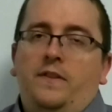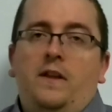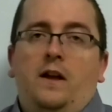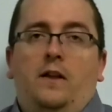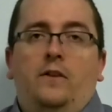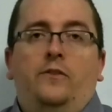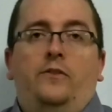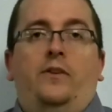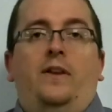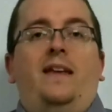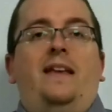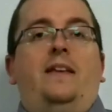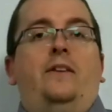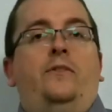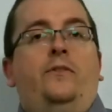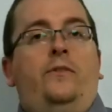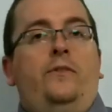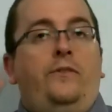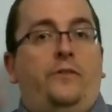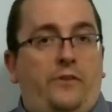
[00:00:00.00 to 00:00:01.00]
the answer
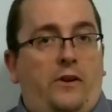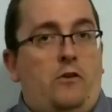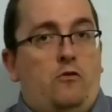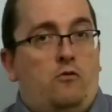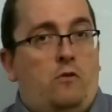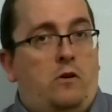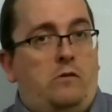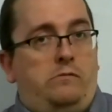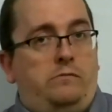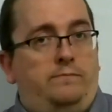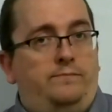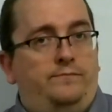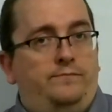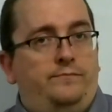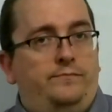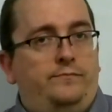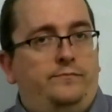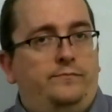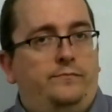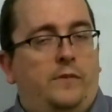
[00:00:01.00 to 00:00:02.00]
is zero.
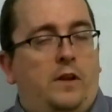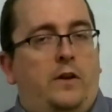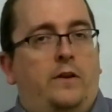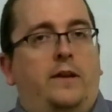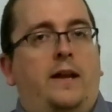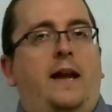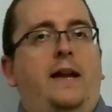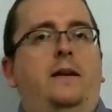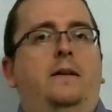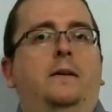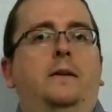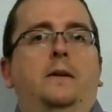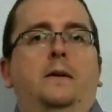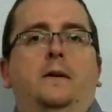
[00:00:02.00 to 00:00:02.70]
Okay,